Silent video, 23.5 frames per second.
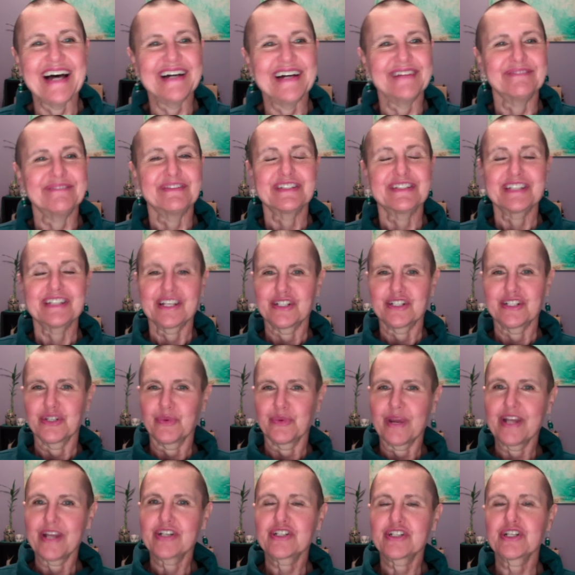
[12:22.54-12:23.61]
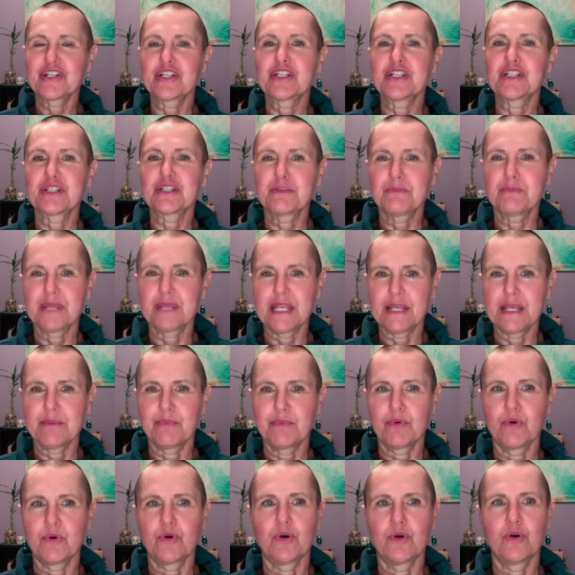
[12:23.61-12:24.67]
situations,
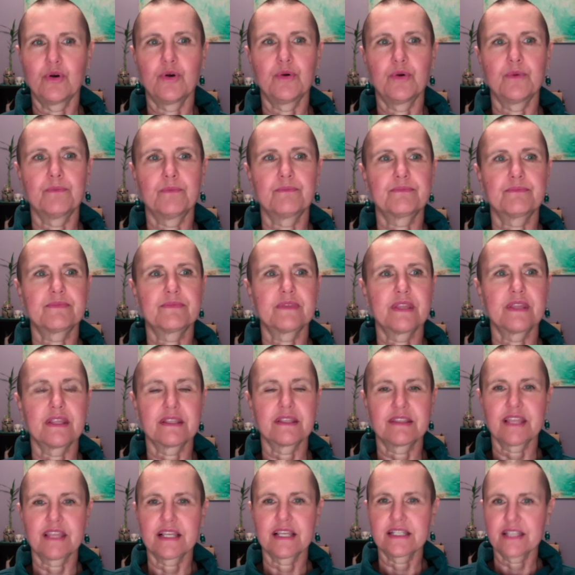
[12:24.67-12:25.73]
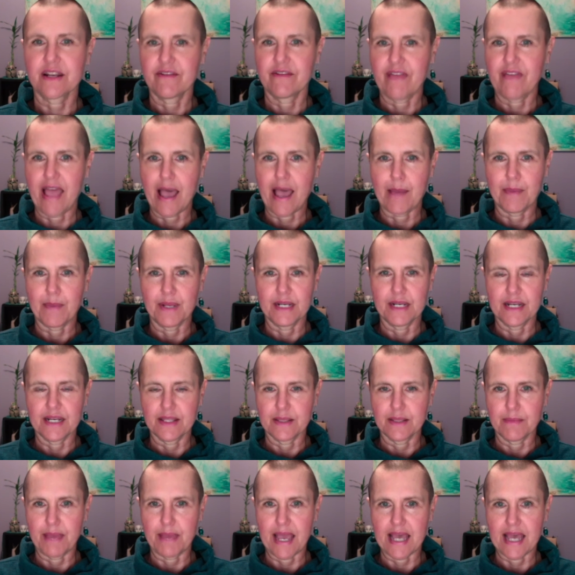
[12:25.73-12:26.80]
people, things that have happened in
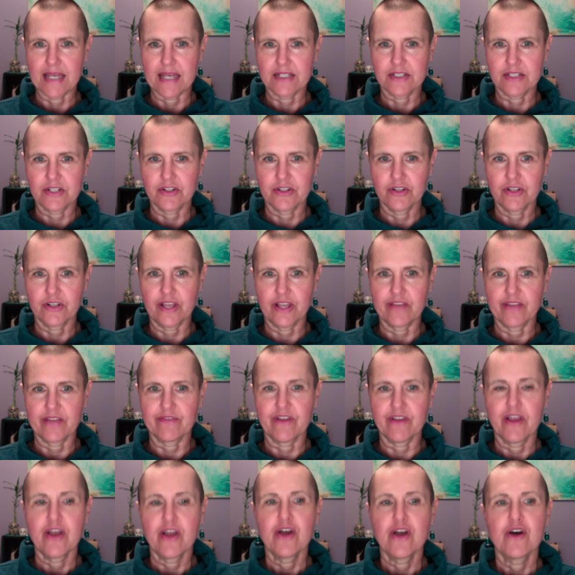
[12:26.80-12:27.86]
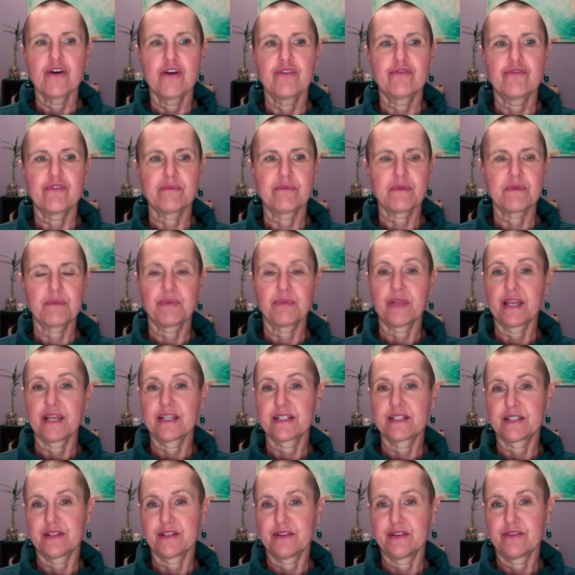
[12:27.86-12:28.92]
the past in your life from a place
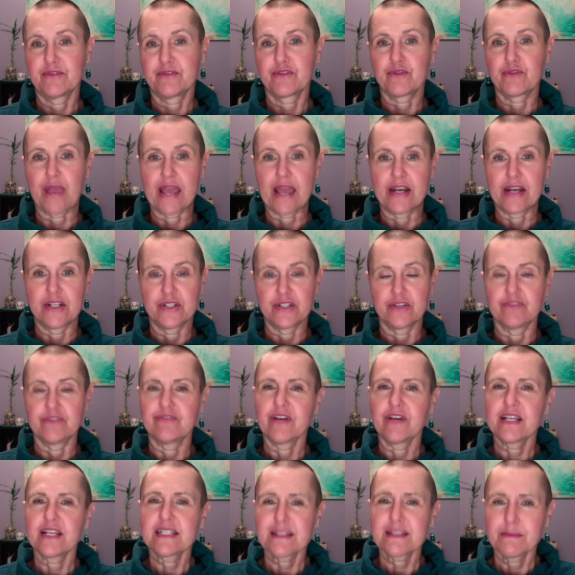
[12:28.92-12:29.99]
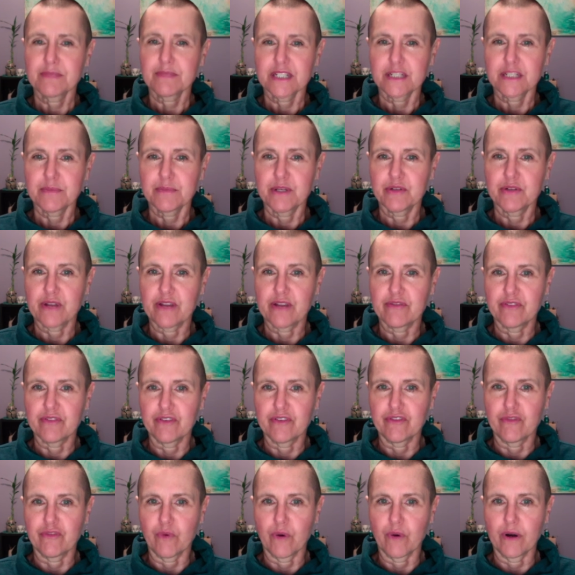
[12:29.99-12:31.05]
of gratitude. Find something to be grateful
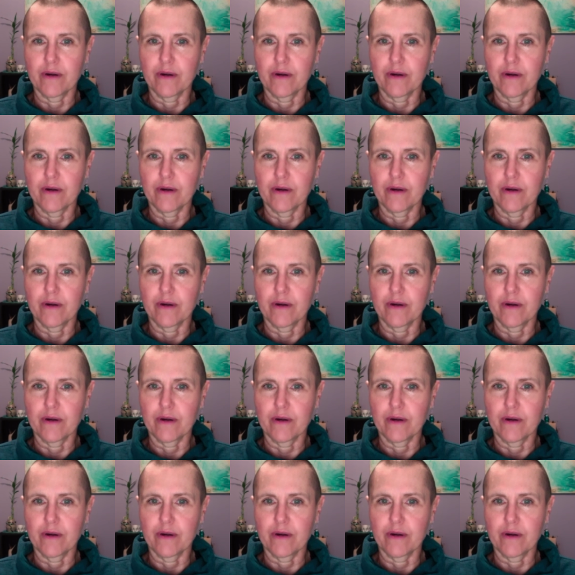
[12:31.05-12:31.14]
for